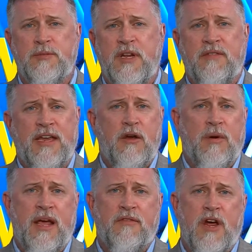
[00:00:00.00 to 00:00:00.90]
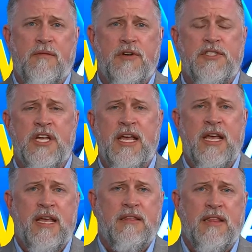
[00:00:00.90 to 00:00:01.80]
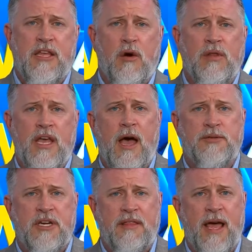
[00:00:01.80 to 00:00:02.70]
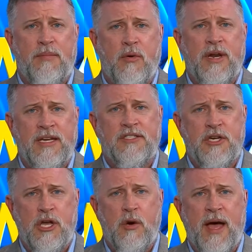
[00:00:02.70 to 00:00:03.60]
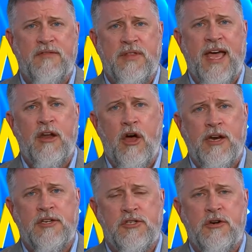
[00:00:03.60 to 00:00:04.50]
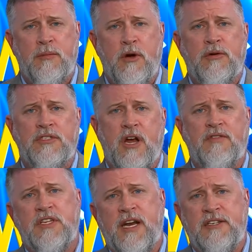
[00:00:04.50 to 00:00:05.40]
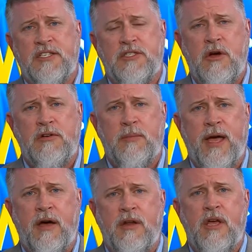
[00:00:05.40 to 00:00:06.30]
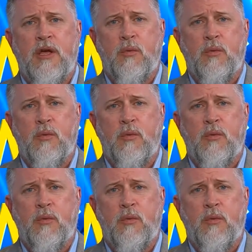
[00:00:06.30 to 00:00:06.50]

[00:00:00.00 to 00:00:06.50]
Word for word: But if they don't have coverage, then the only option at that point is to go after that uninsured motorist coverage that I just talked about,